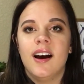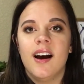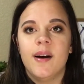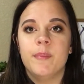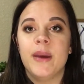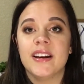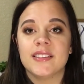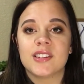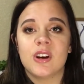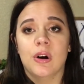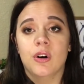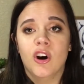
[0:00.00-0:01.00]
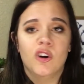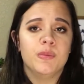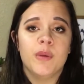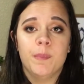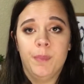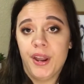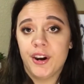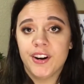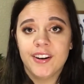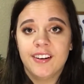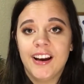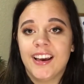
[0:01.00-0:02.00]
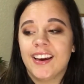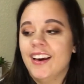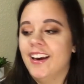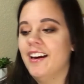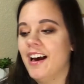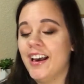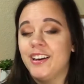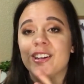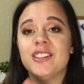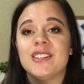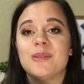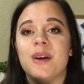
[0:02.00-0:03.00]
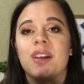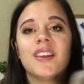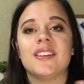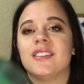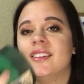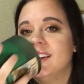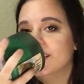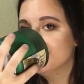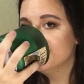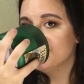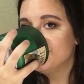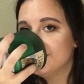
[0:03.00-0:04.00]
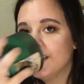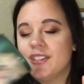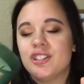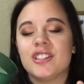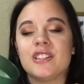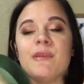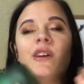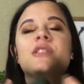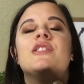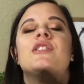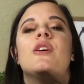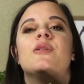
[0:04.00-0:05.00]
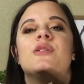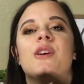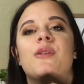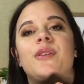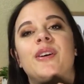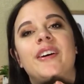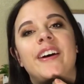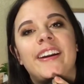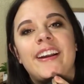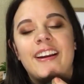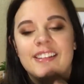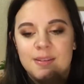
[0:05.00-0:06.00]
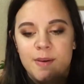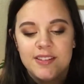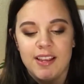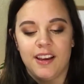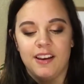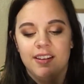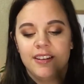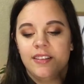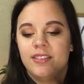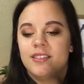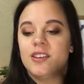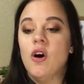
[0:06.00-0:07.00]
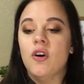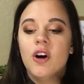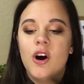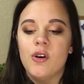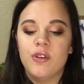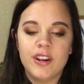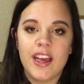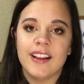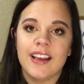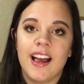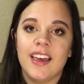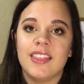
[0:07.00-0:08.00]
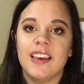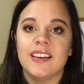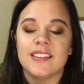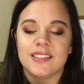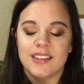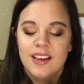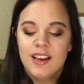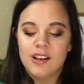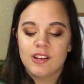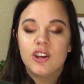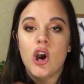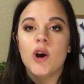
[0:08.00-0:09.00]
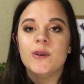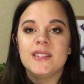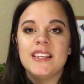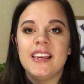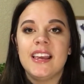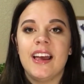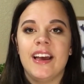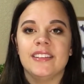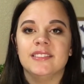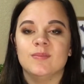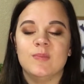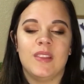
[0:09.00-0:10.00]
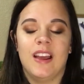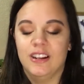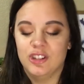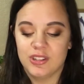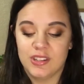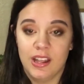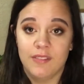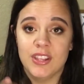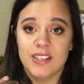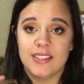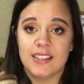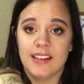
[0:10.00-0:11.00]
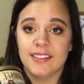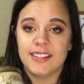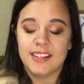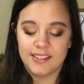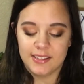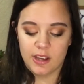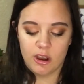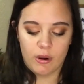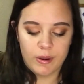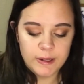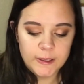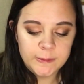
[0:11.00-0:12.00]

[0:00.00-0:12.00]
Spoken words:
a man's cologne, but better. Like, I could smell this. It just smells so, so good, and it smells like cologne, and I think it's cozy, and I just love this scent. So,